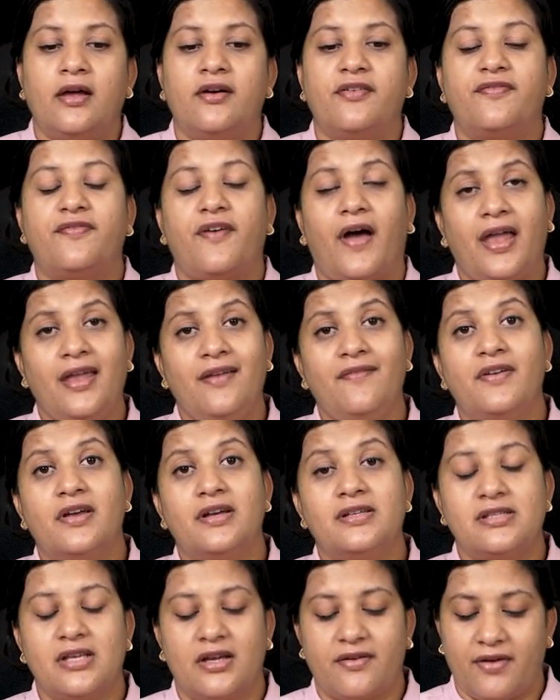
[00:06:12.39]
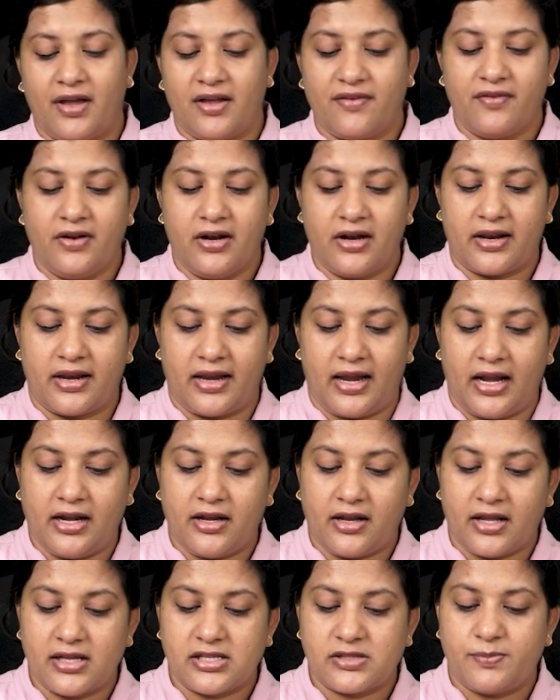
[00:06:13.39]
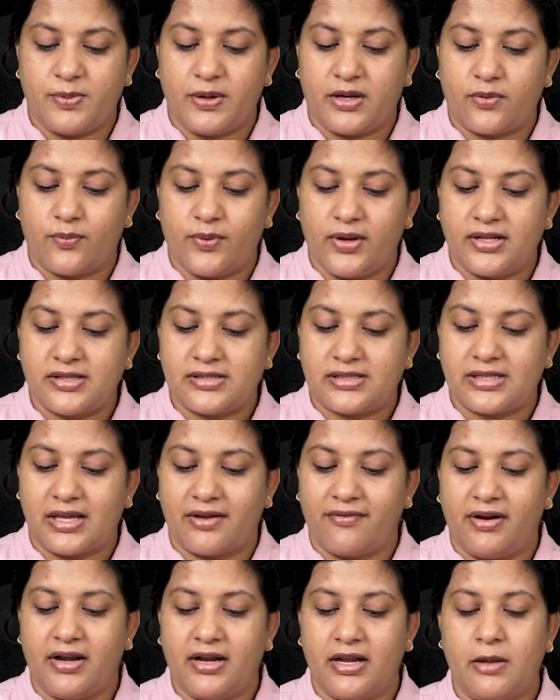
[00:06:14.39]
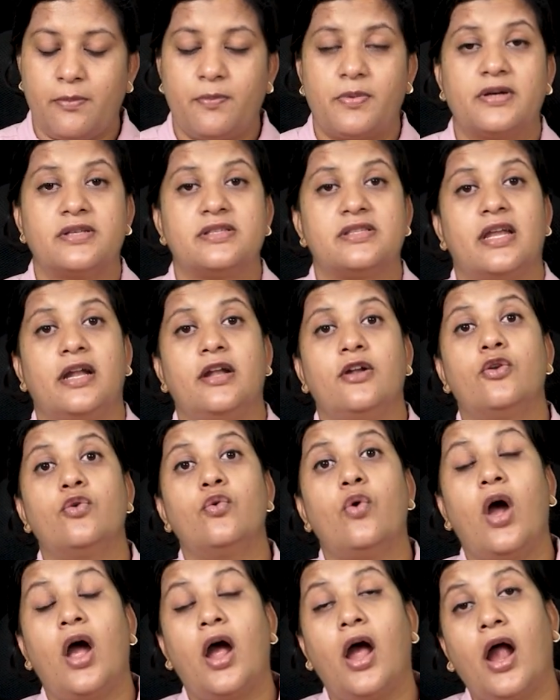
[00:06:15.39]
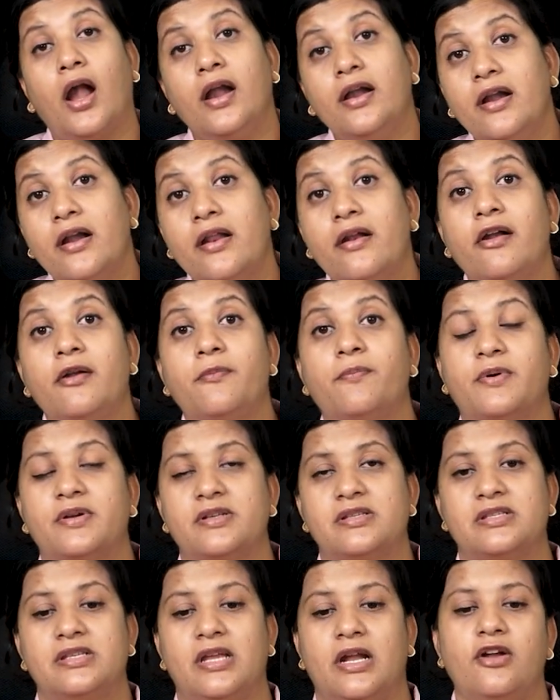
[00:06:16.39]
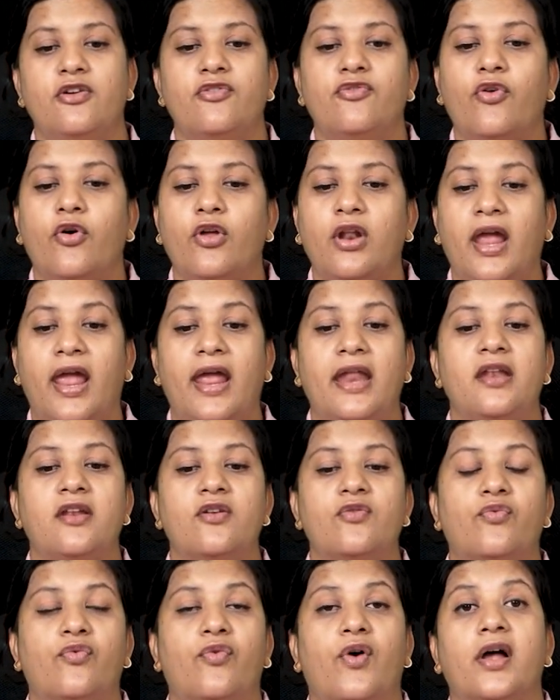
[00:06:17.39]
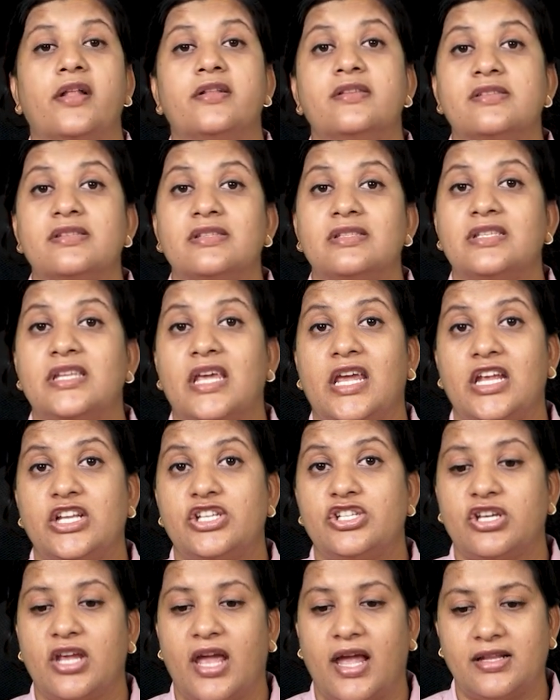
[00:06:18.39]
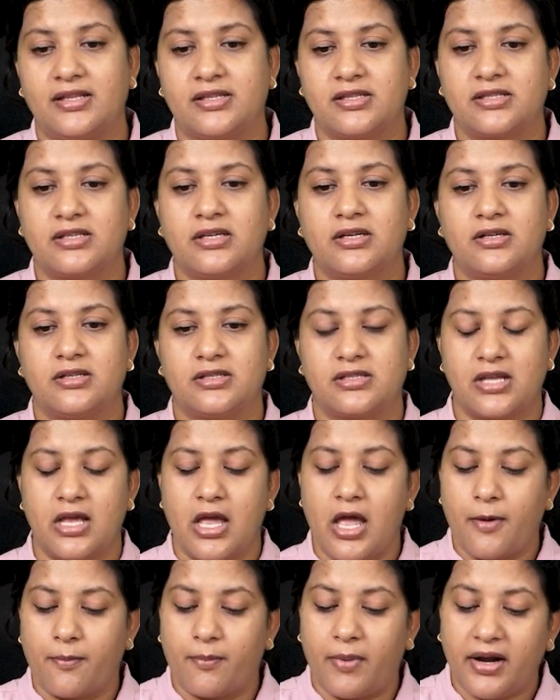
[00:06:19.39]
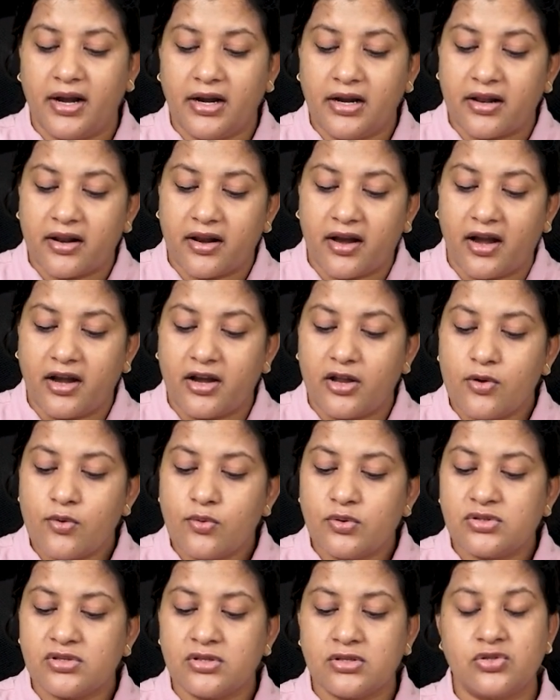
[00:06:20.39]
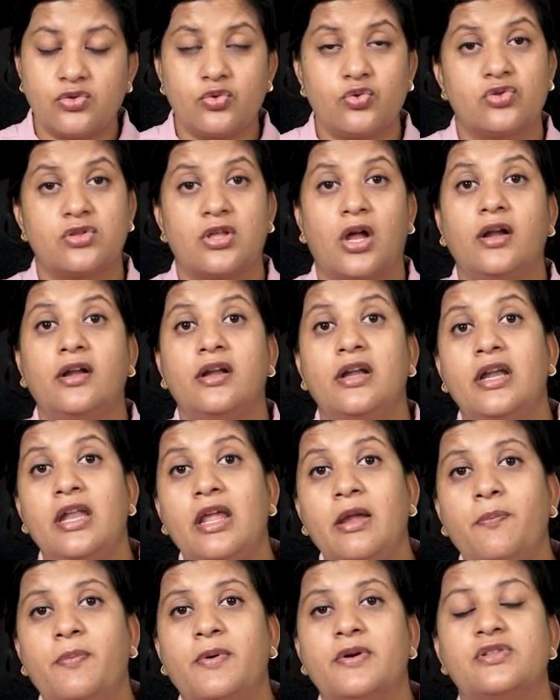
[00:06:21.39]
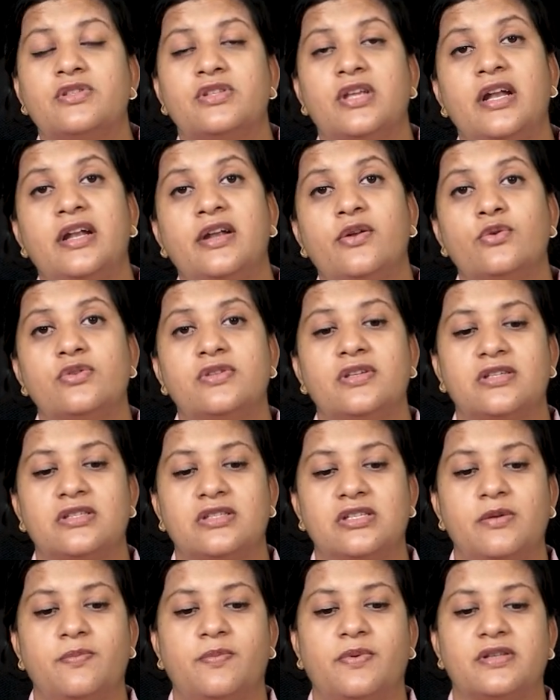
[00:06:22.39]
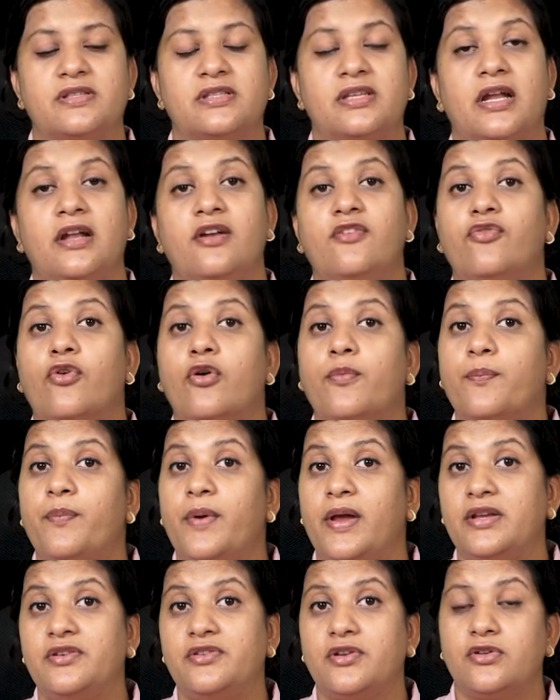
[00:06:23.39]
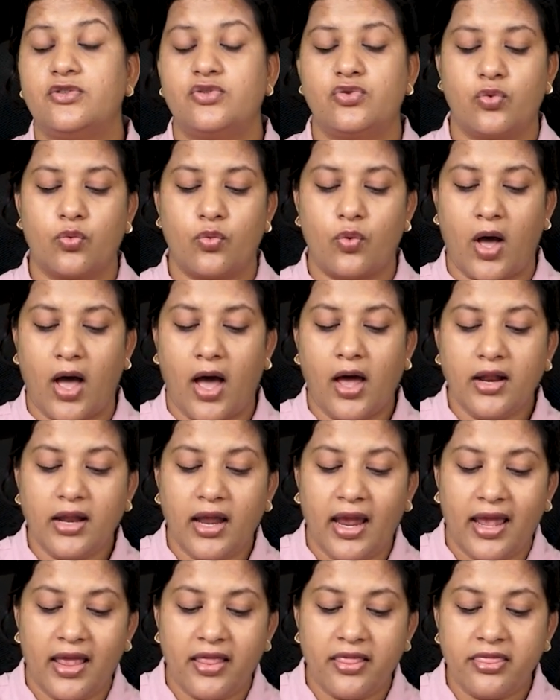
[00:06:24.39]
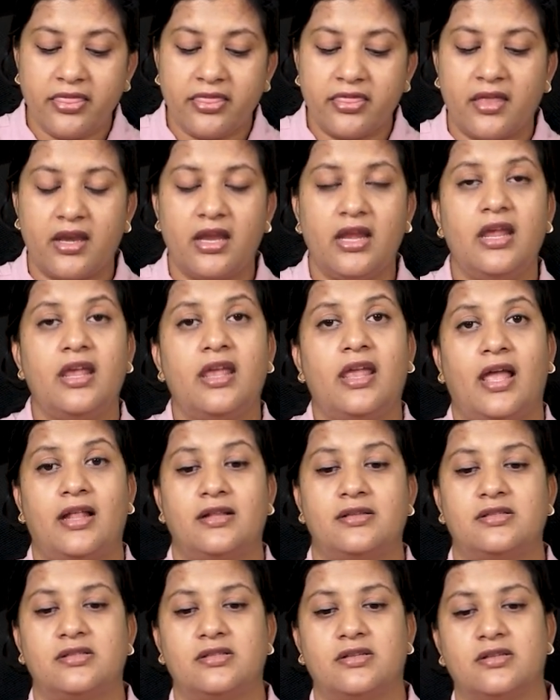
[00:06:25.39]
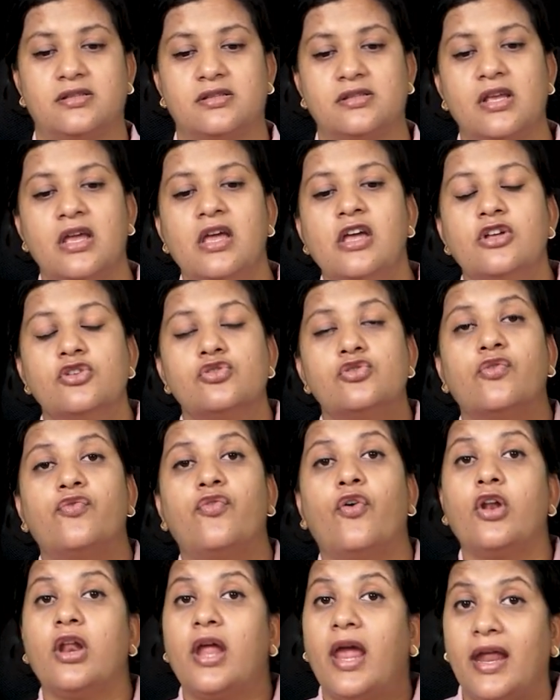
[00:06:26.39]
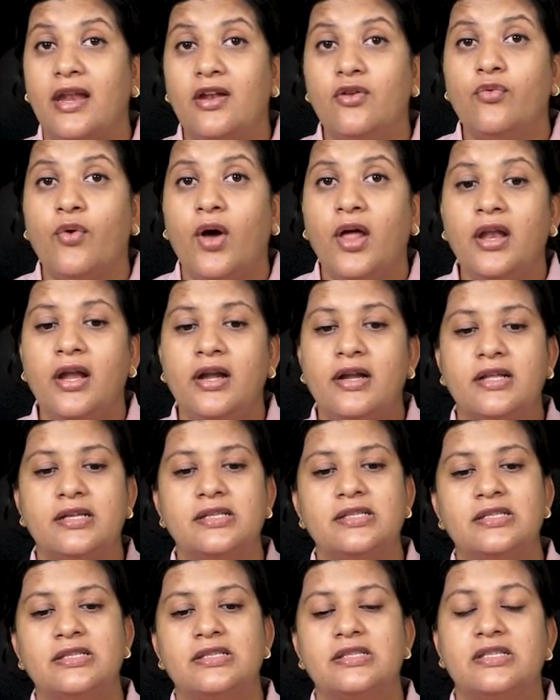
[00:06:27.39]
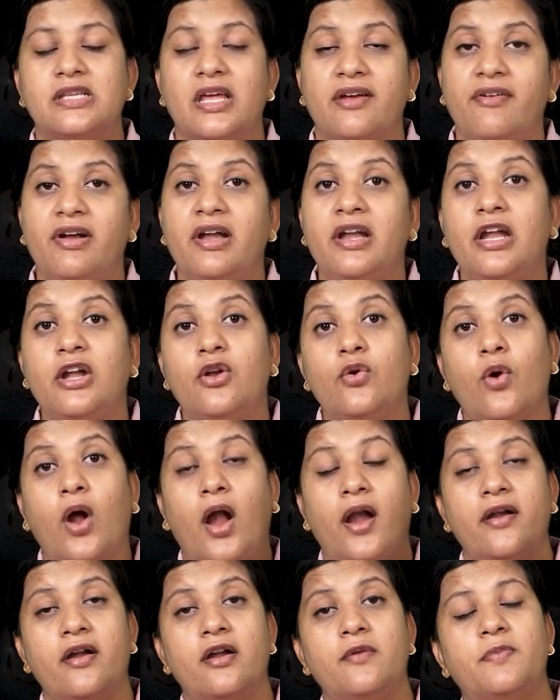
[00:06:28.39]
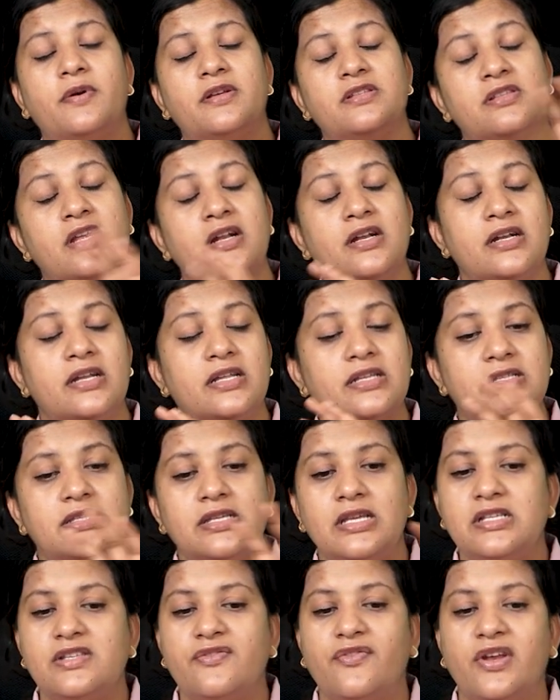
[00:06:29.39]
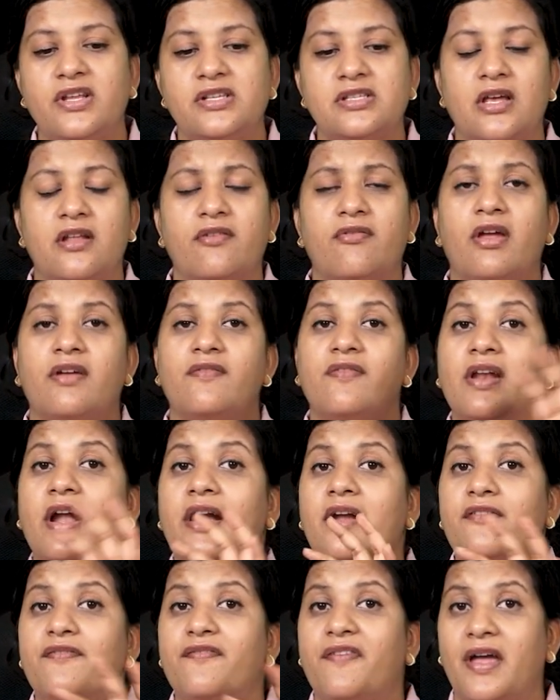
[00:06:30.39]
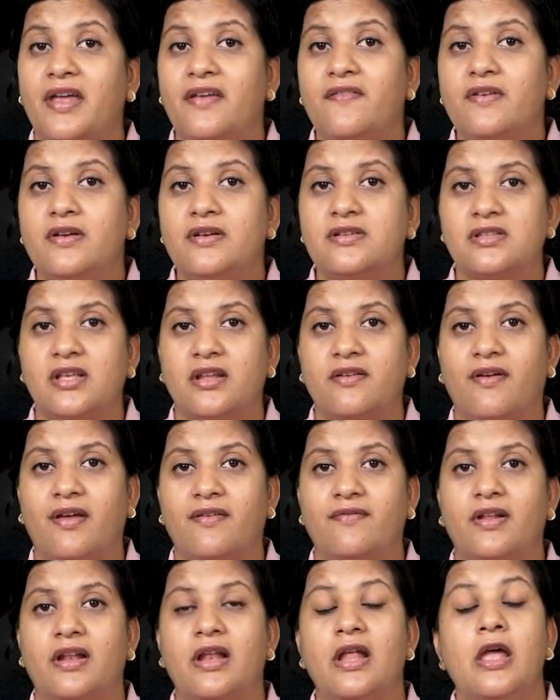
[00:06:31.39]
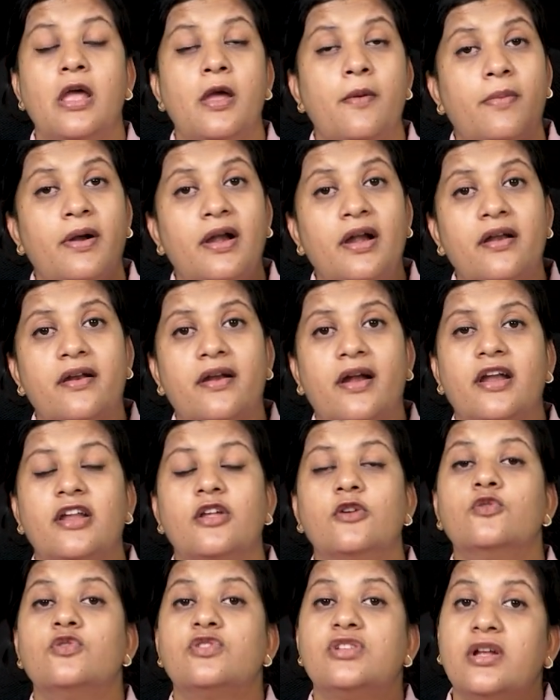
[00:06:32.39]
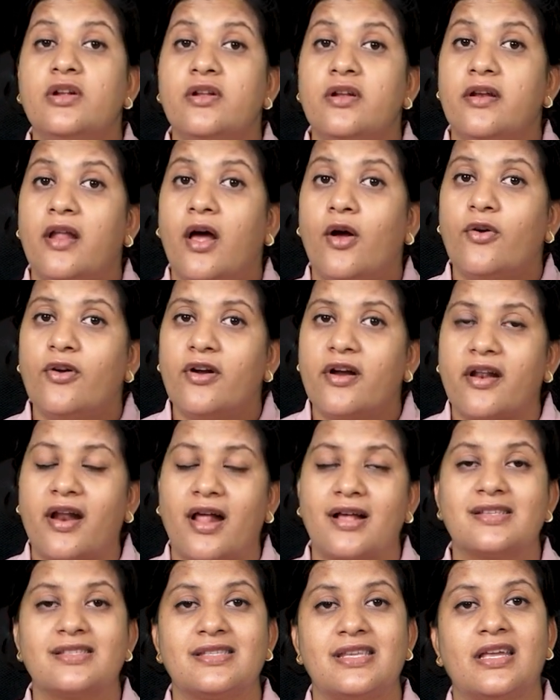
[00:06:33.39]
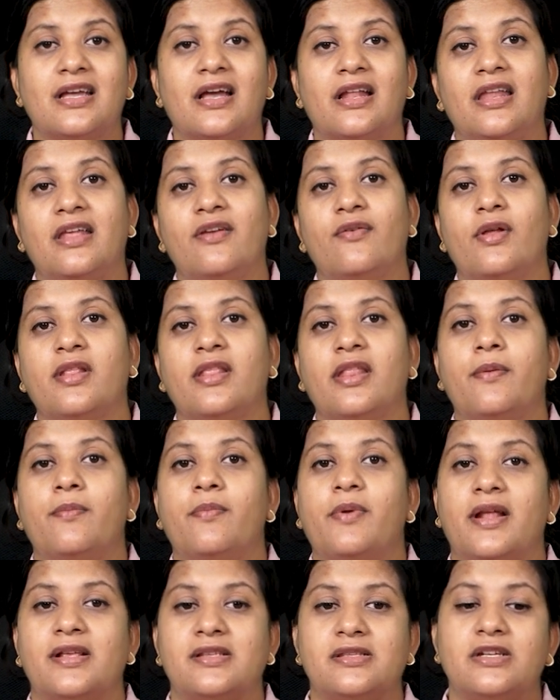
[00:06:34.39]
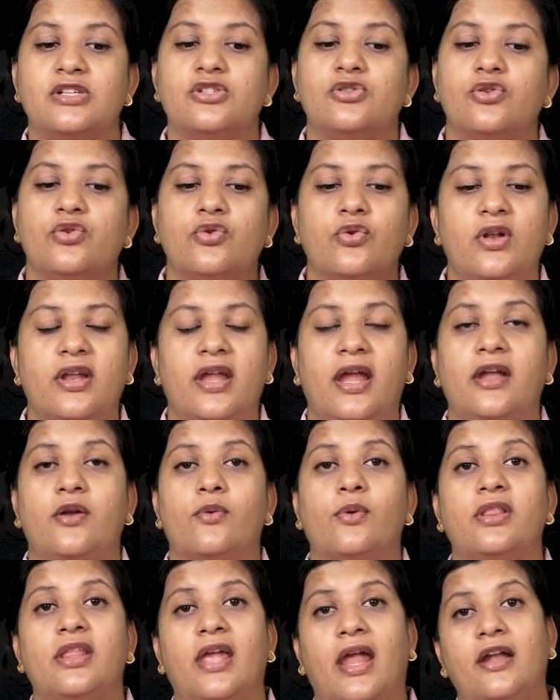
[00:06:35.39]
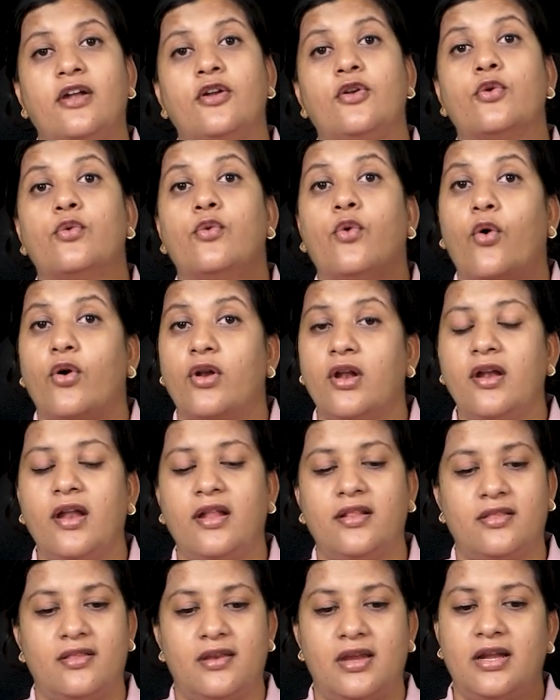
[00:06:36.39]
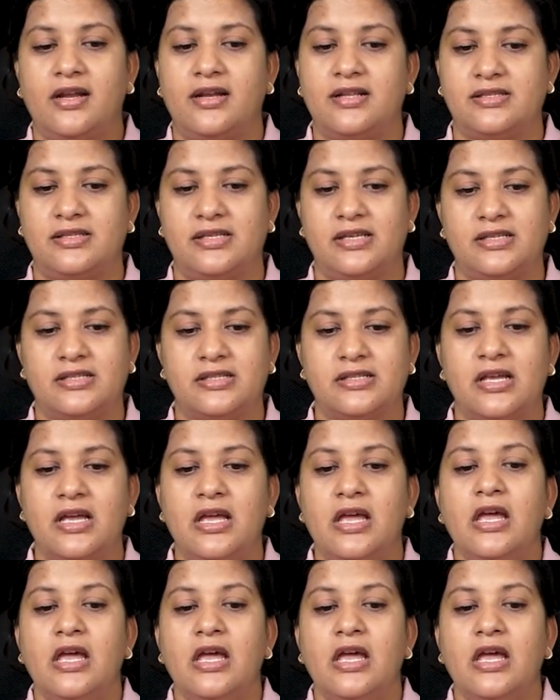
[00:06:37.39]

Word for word: Five-year survival rate is between seventy percent to one hundred percent for N one stage cancers, but it reduces to thirty percent to sixty percent for patients who are N three cancers. So for N one, it is seventy to one hundred percent disease-free survival and a five-year survival, but it reduced down drastically when they present to you late with N two or an N three disease.